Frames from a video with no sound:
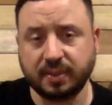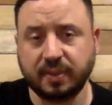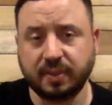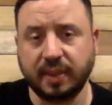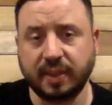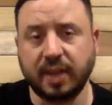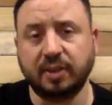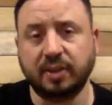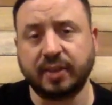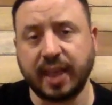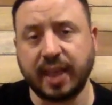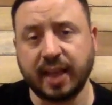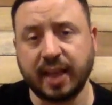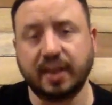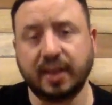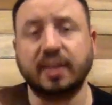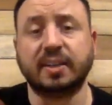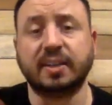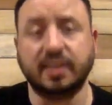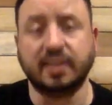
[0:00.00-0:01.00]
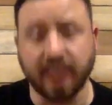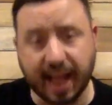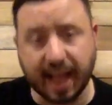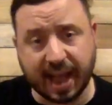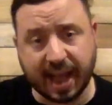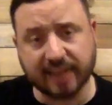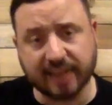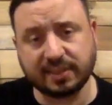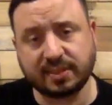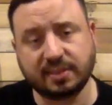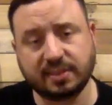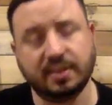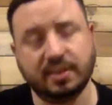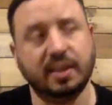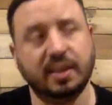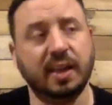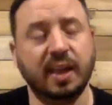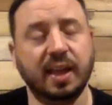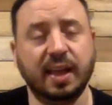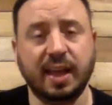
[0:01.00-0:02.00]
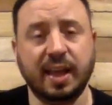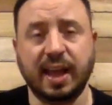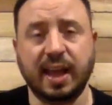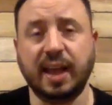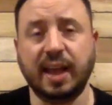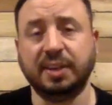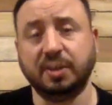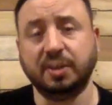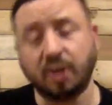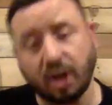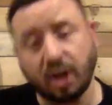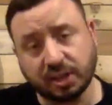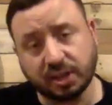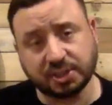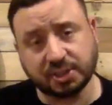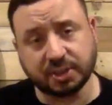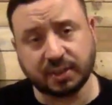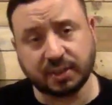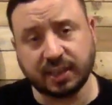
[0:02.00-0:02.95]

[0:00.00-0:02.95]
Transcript: They'll get a glass, and you're also